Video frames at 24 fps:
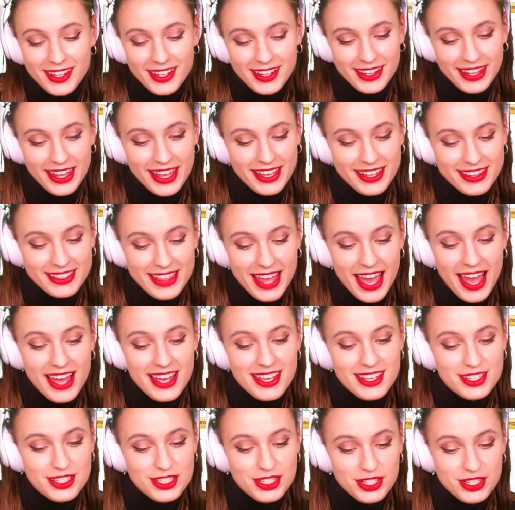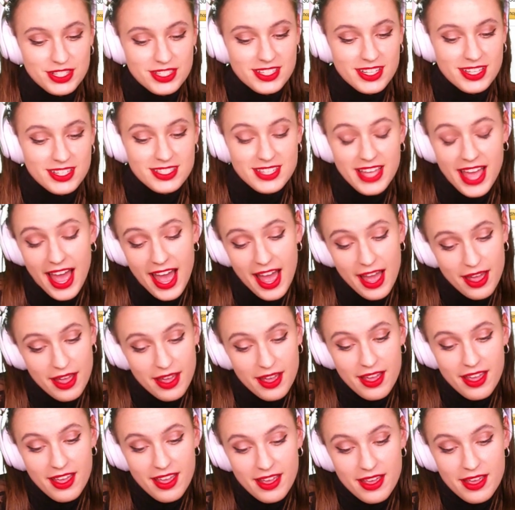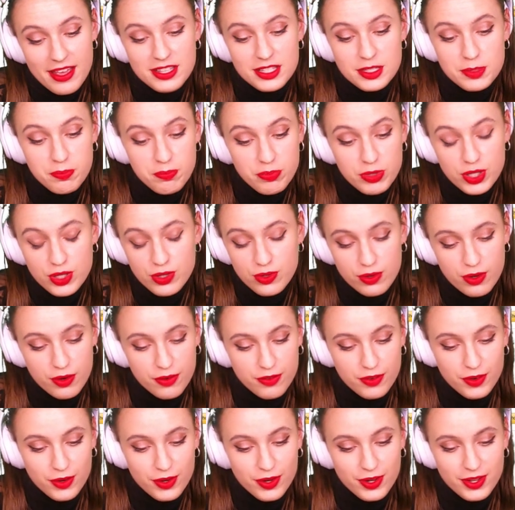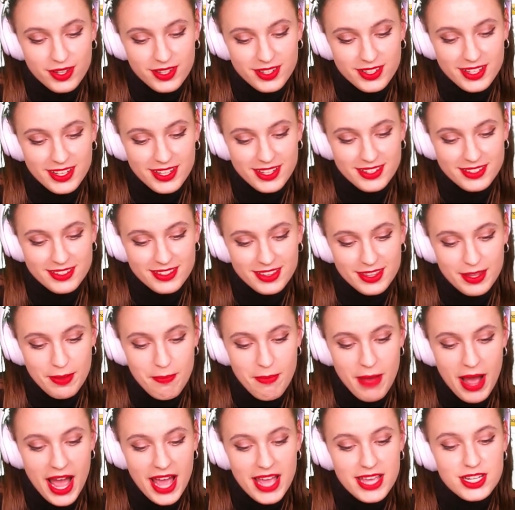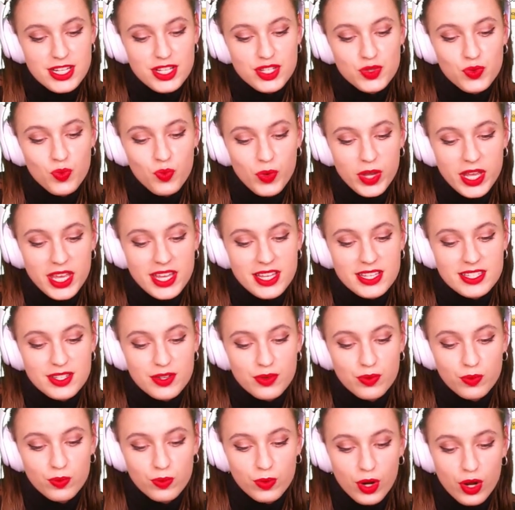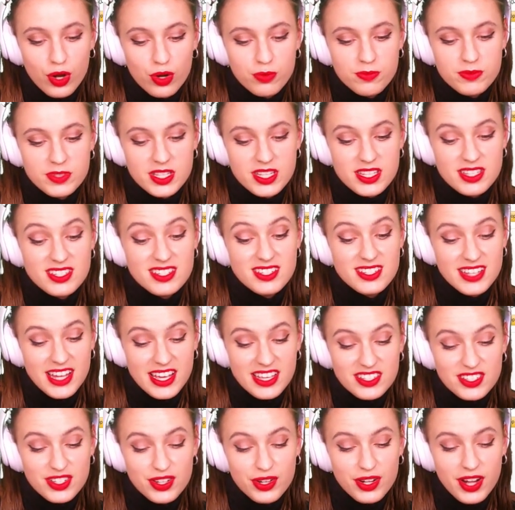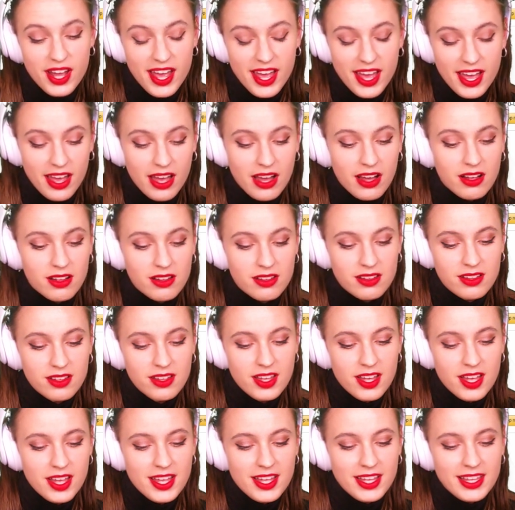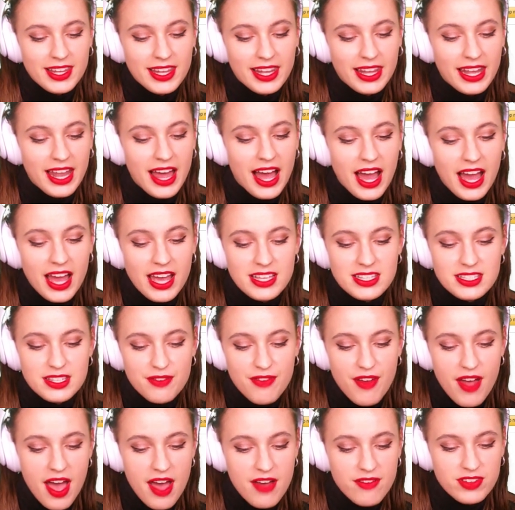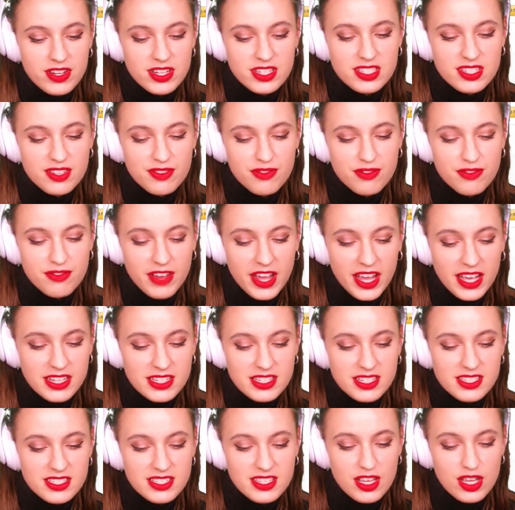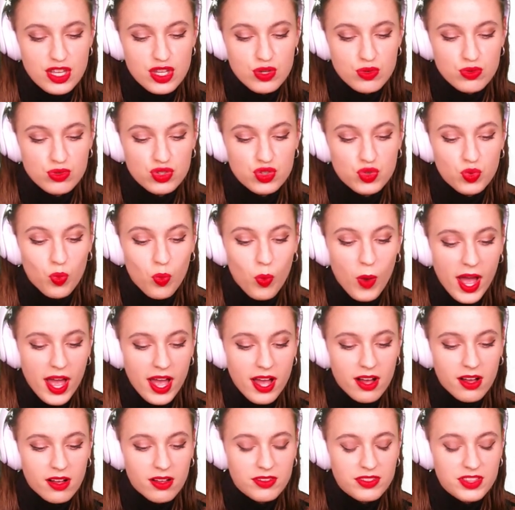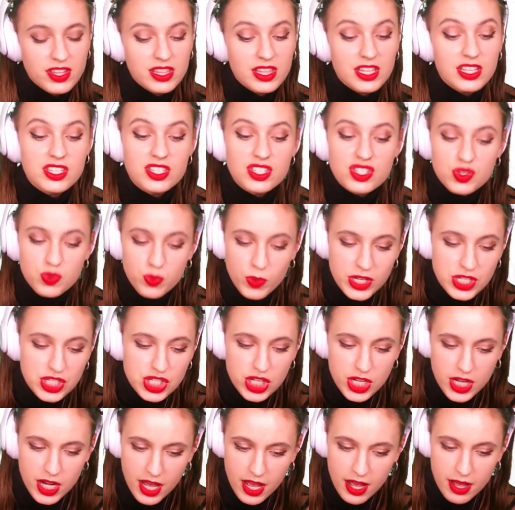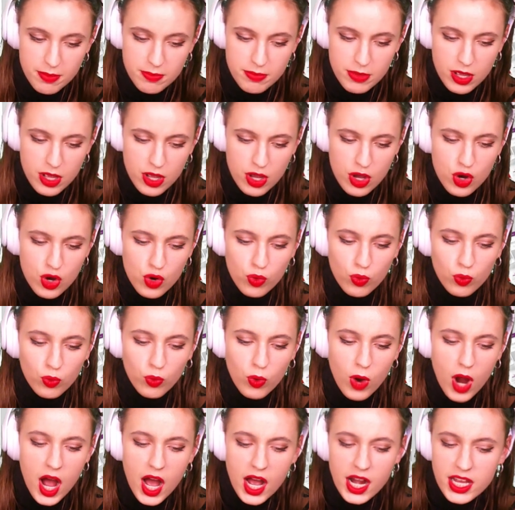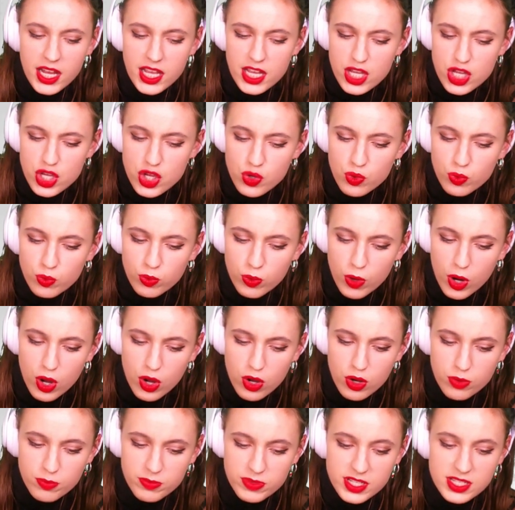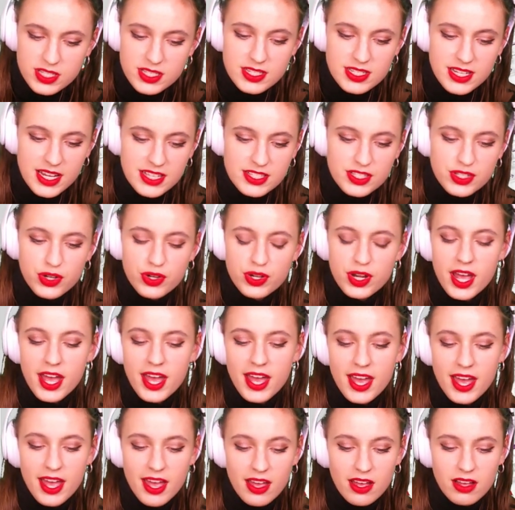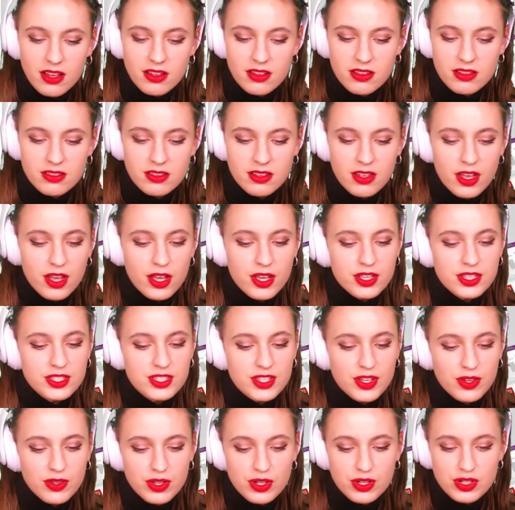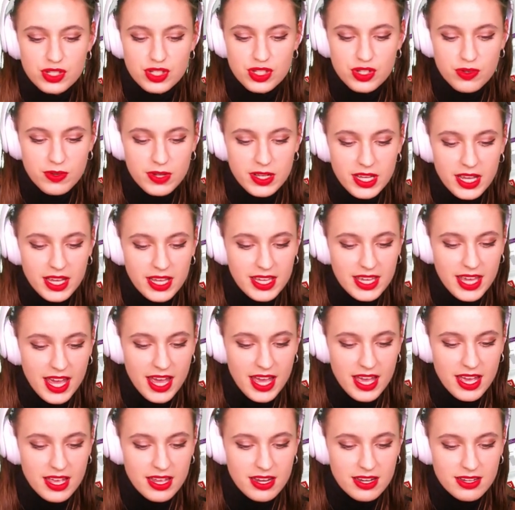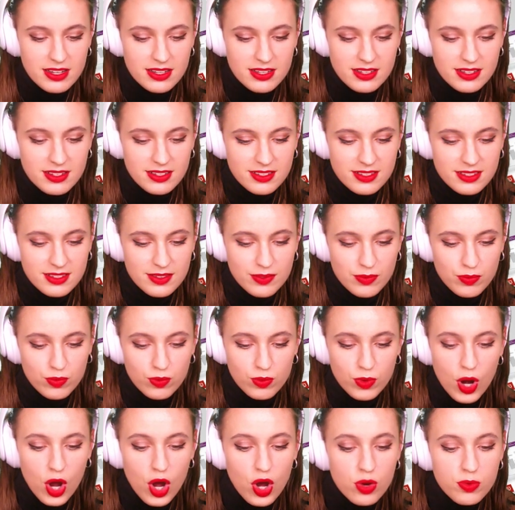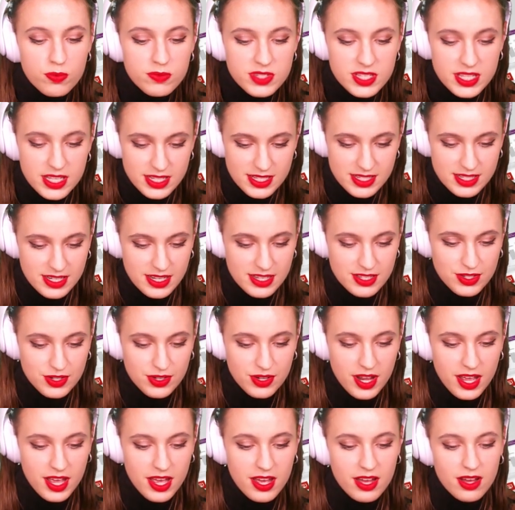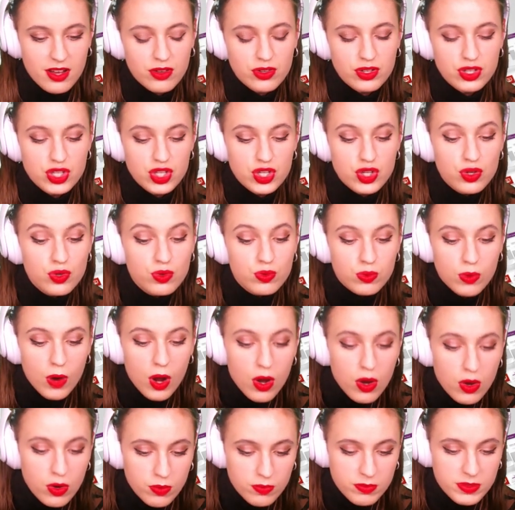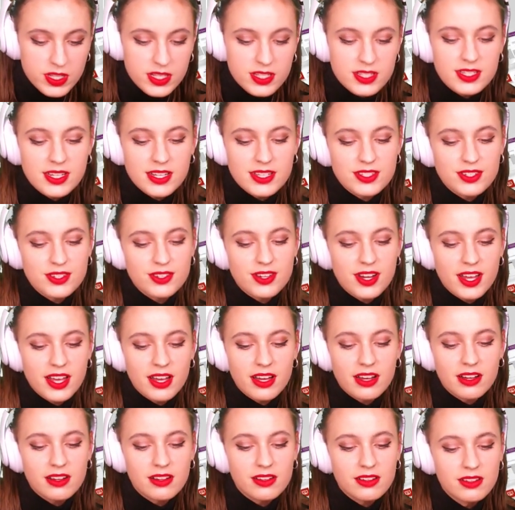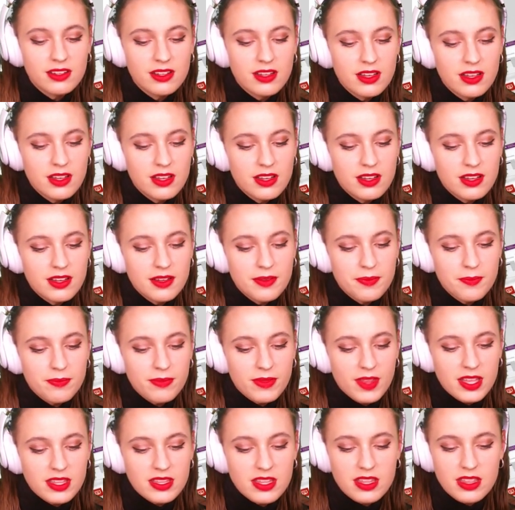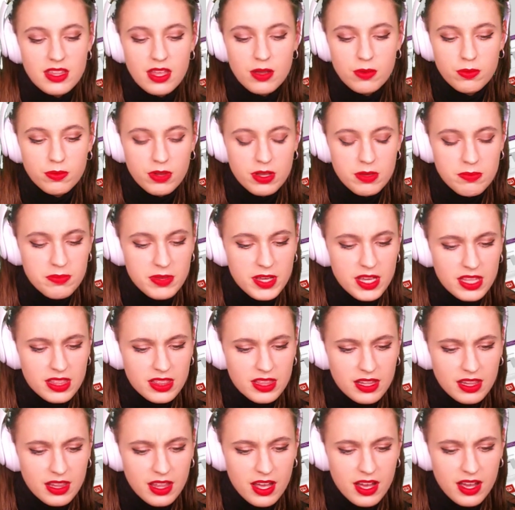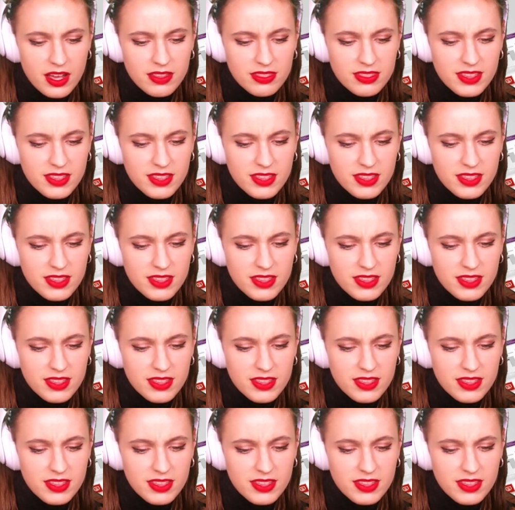Like that is just, it's beautiful. The mind is weak as it roams this desert hell. Lies of heaven is the fantasy you dwell. Then they switch it up. Rotting, you roam this desert hell. So they're doing again, roams this desert hell, you roam this desert hell. And then they repeat the line.